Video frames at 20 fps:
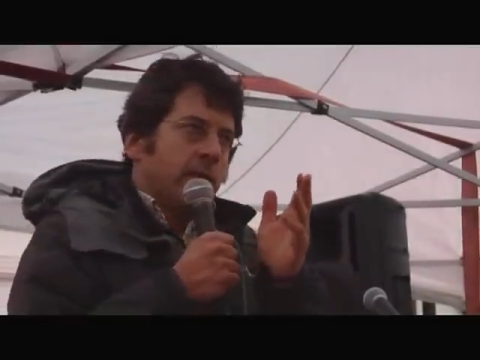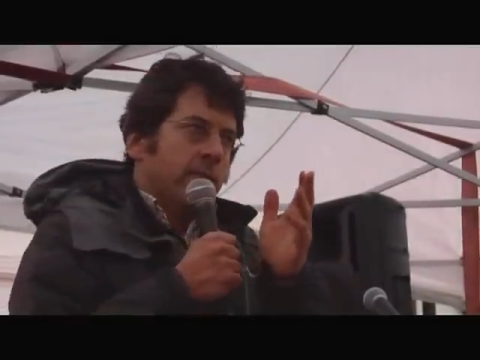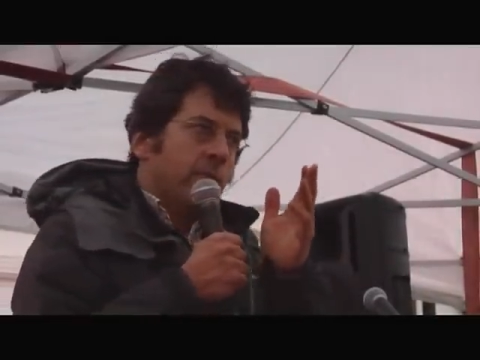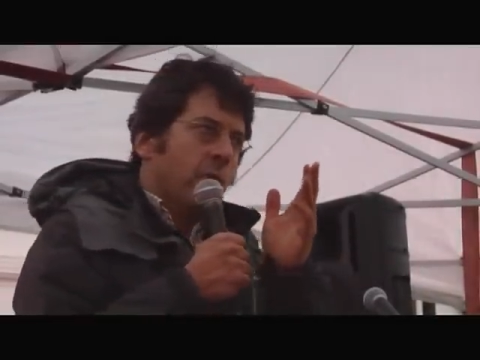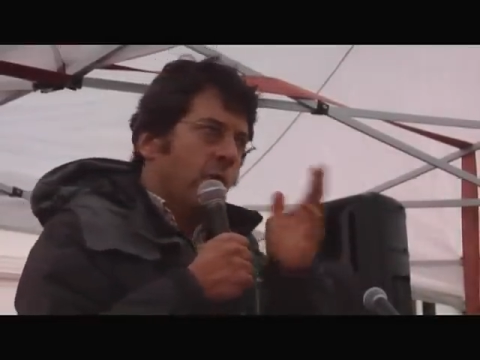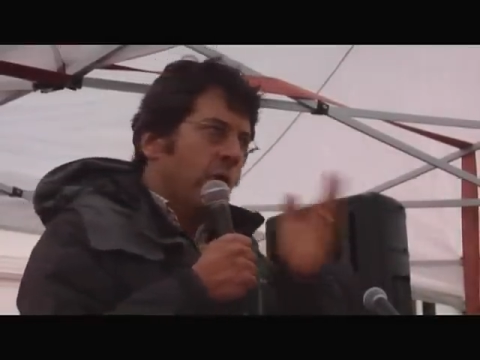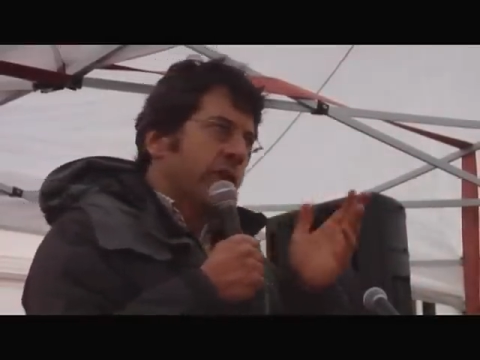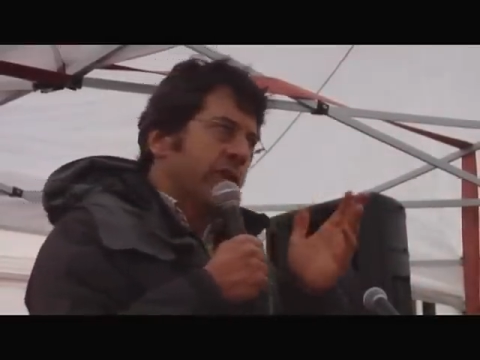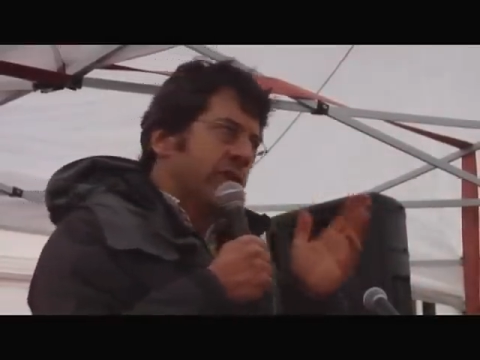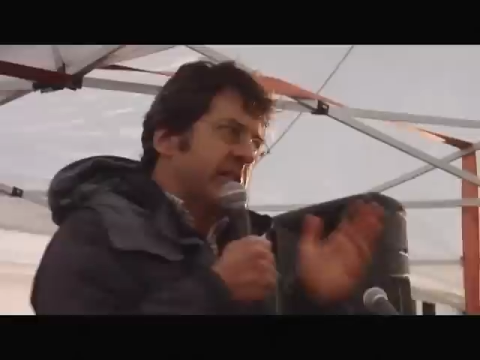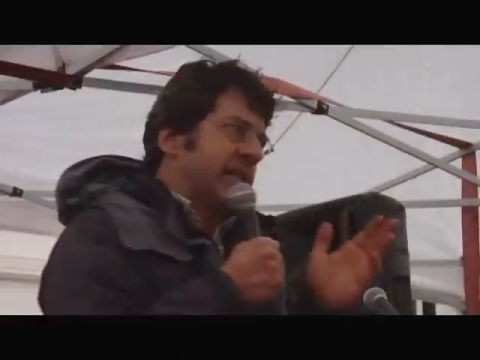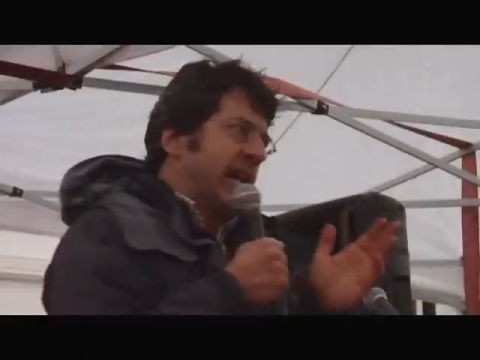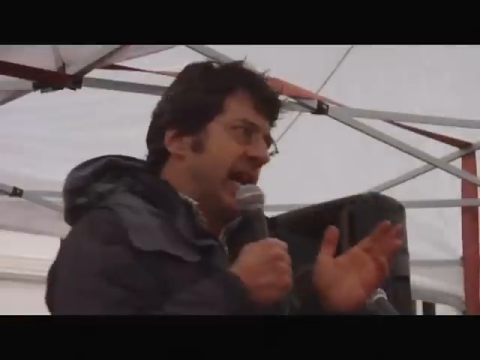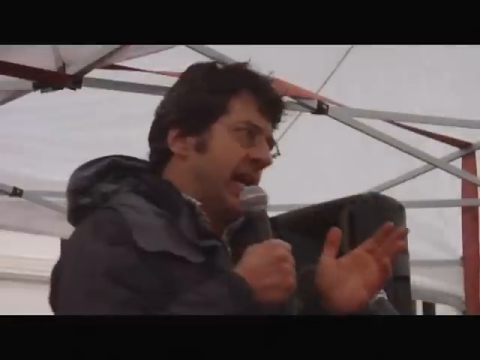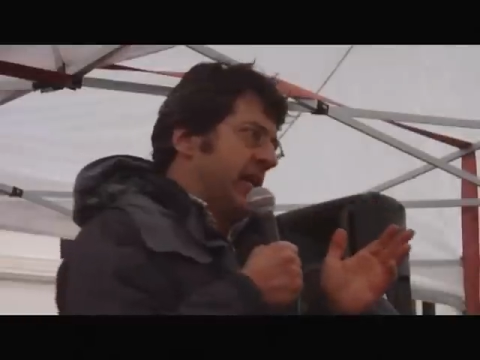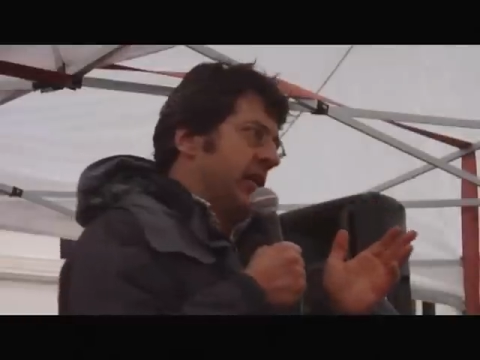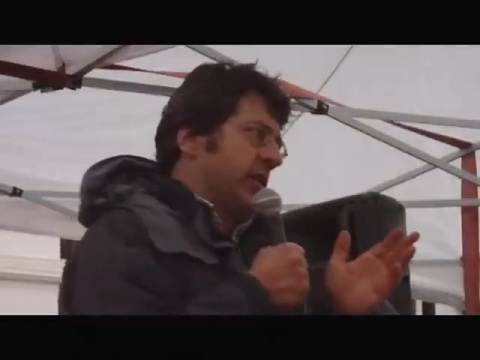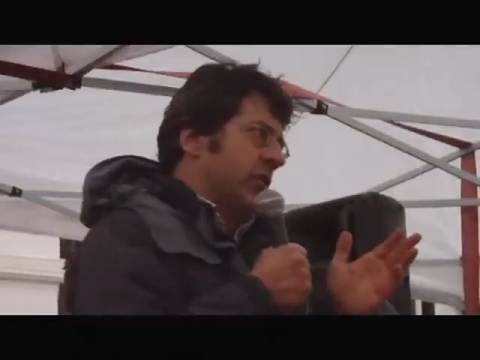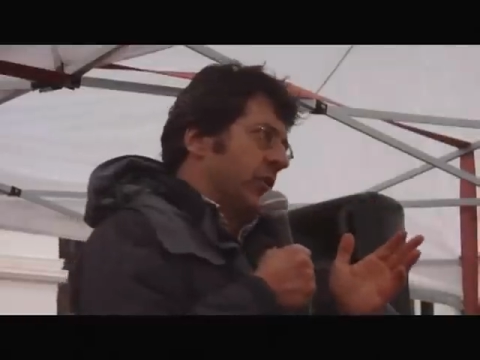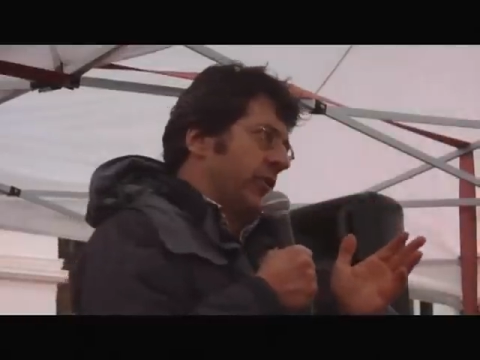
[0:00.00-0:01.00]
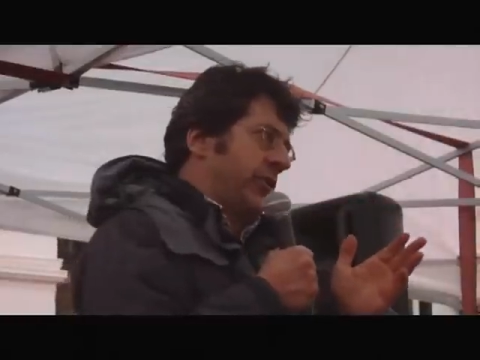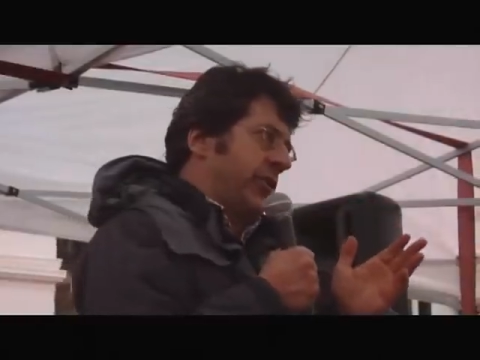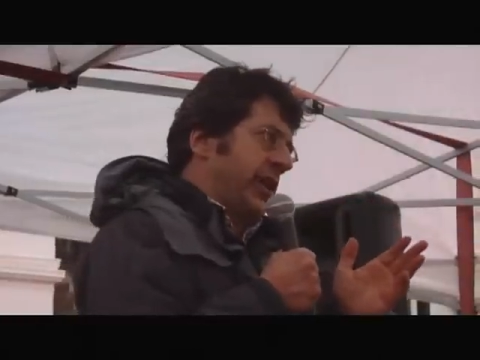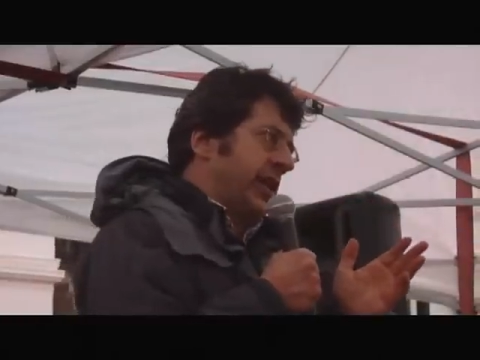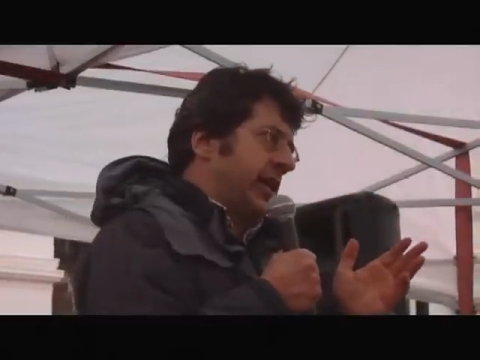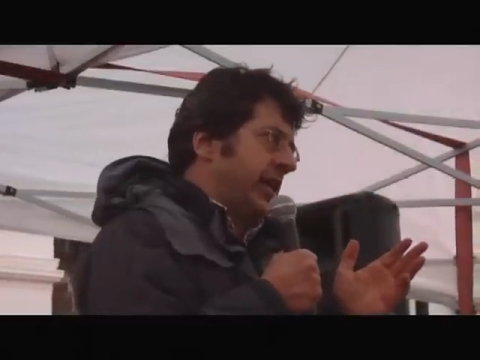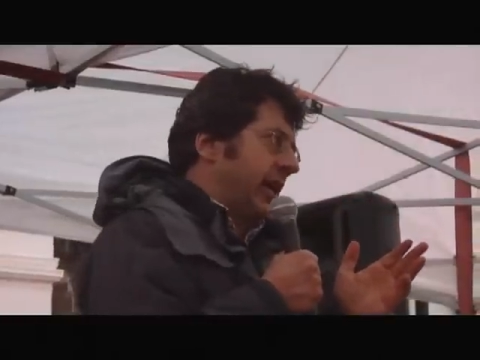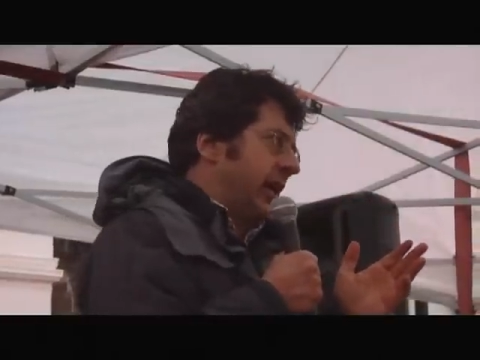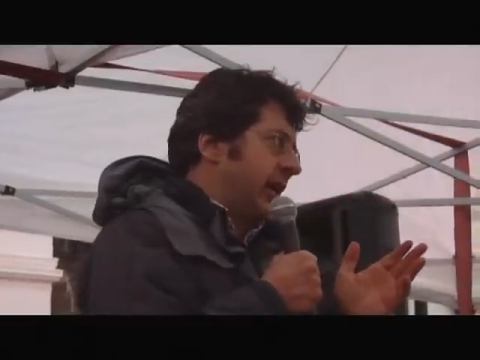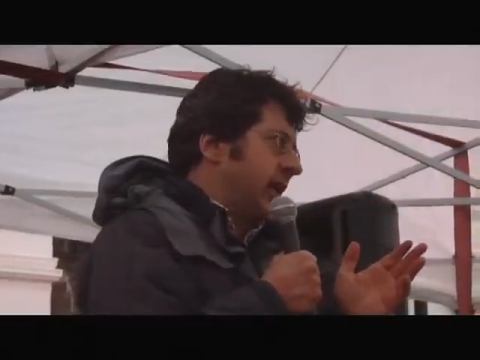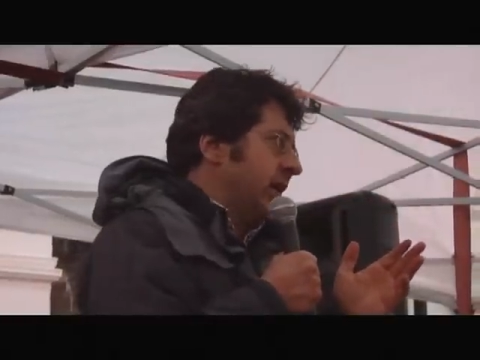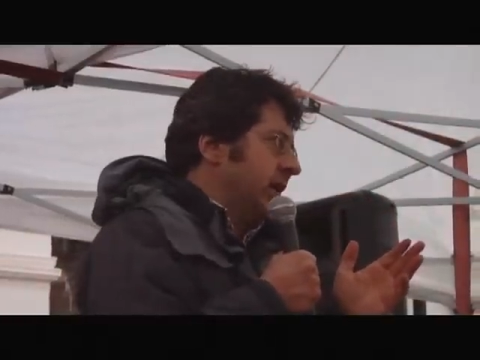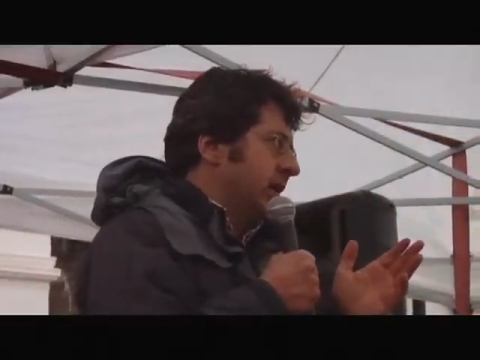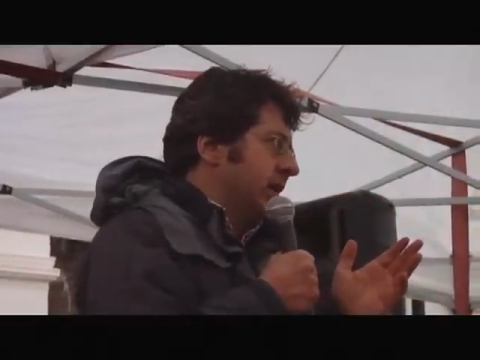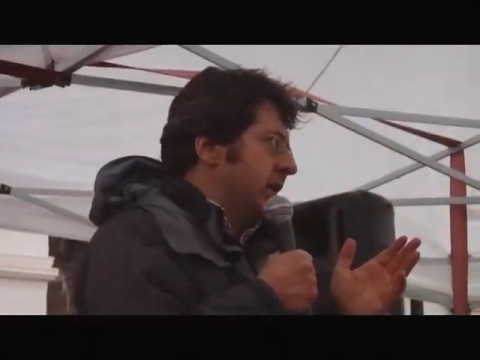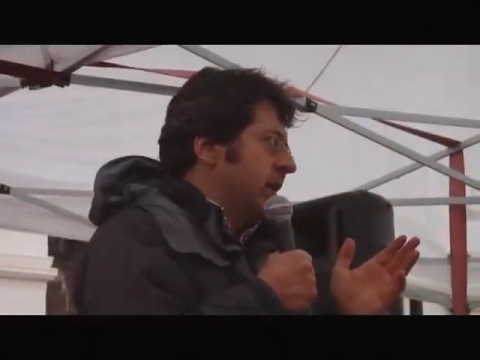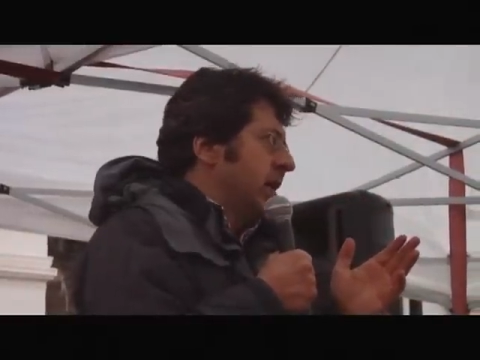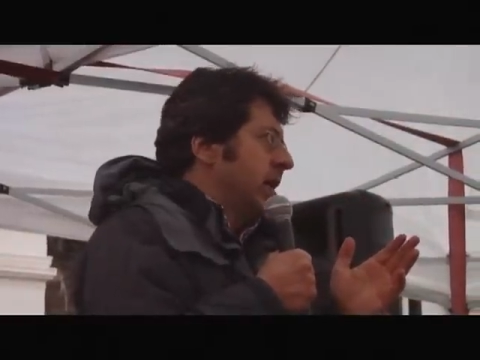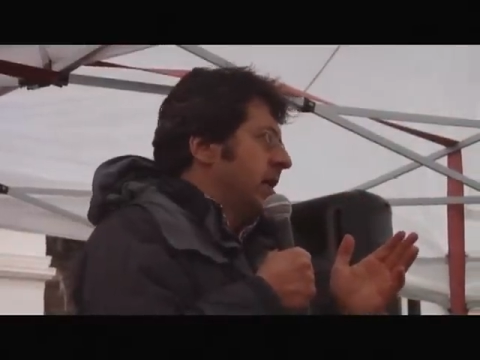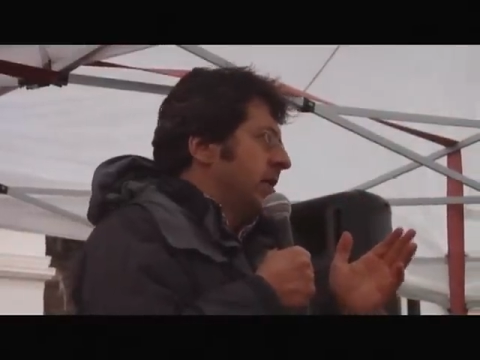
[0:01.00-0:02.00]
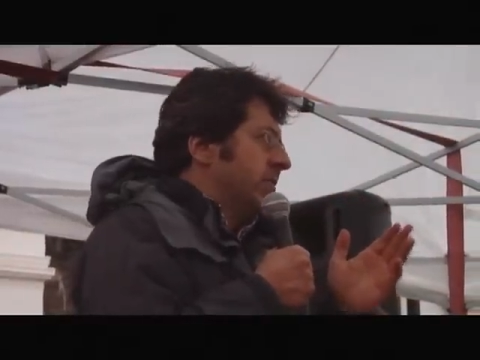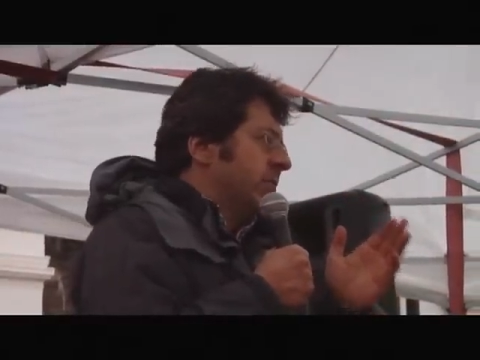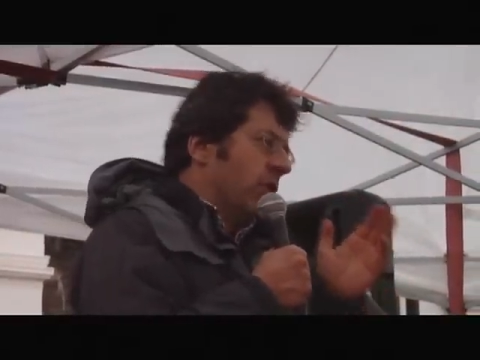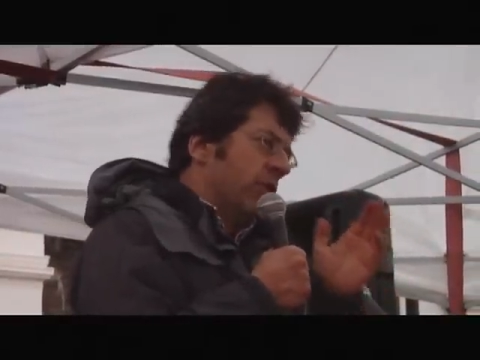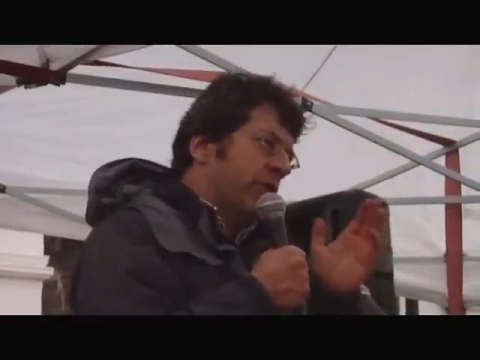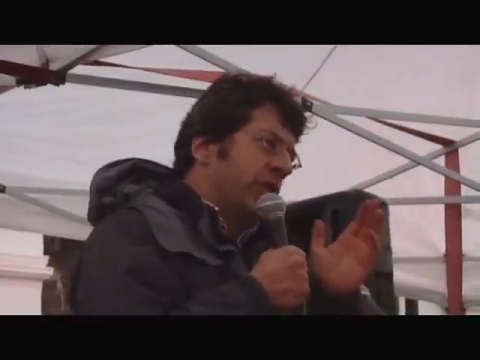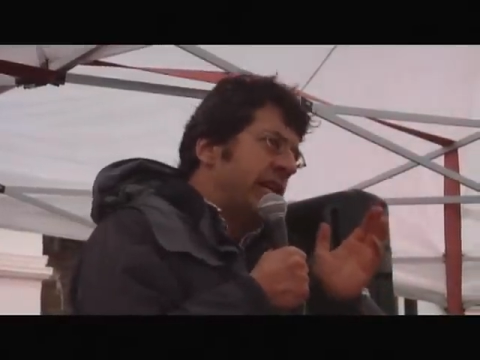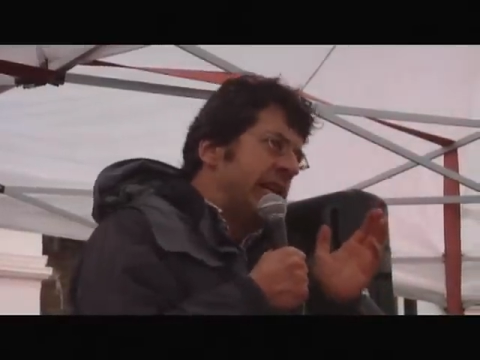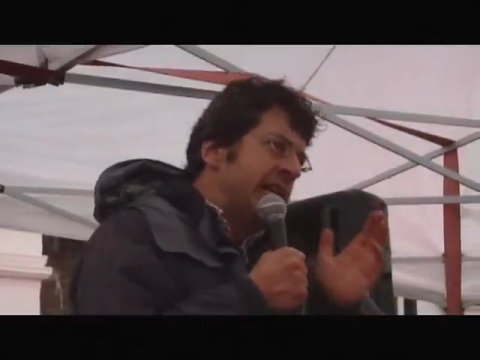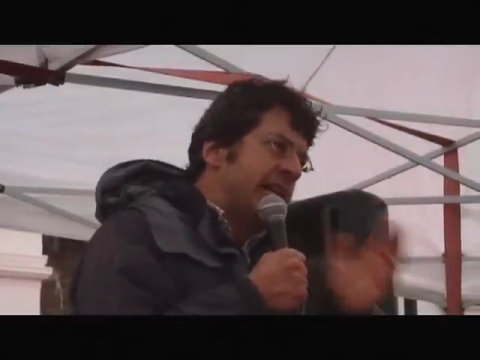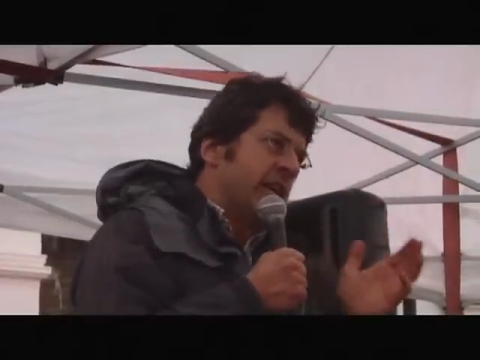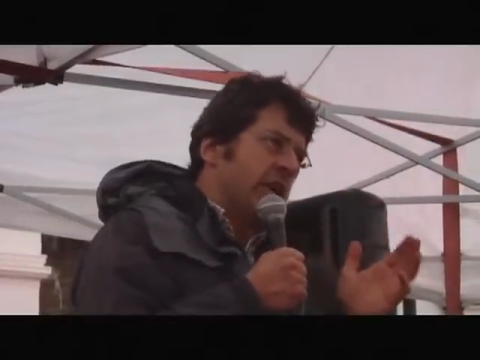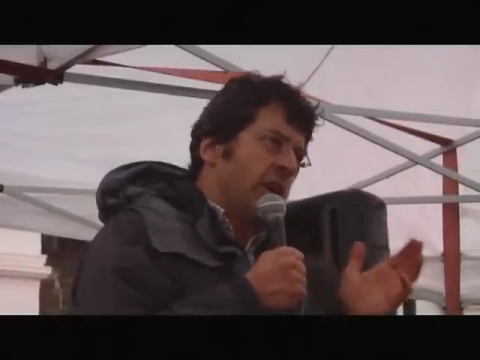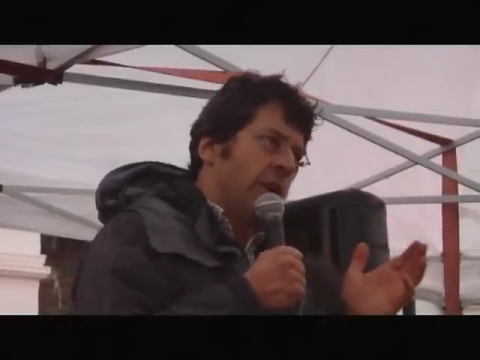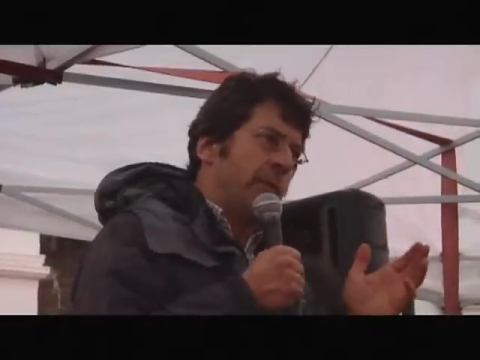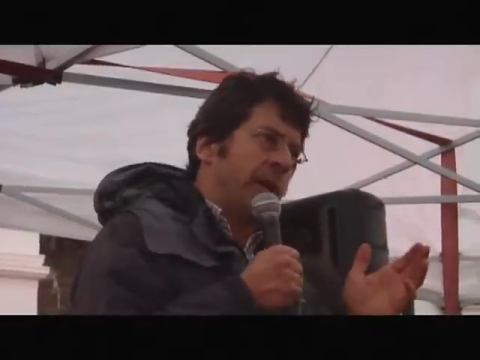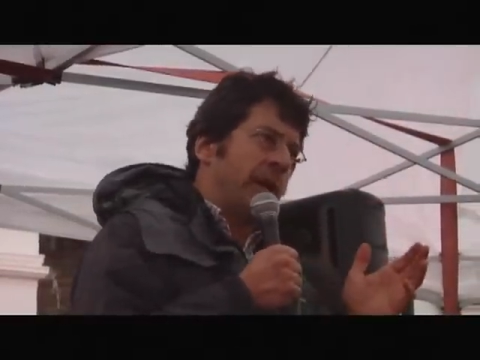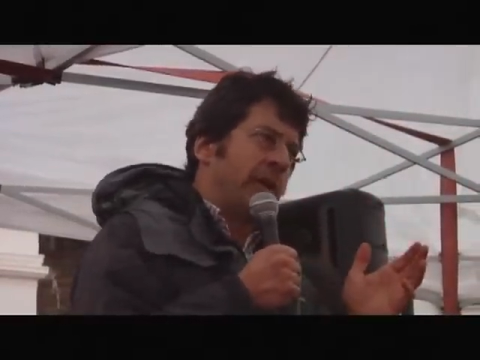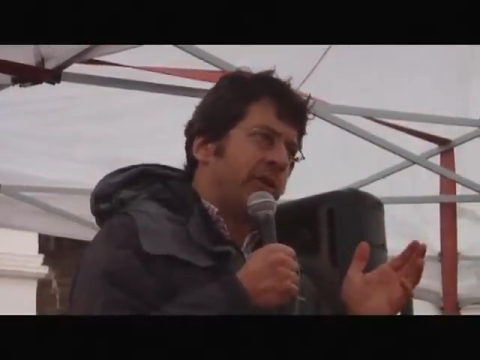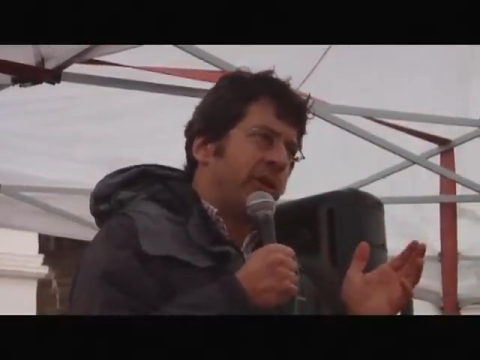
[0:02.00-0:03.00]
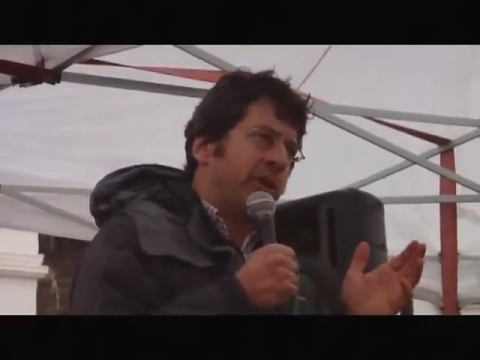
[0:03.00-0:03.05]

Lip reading: more than technical thinking, more than economic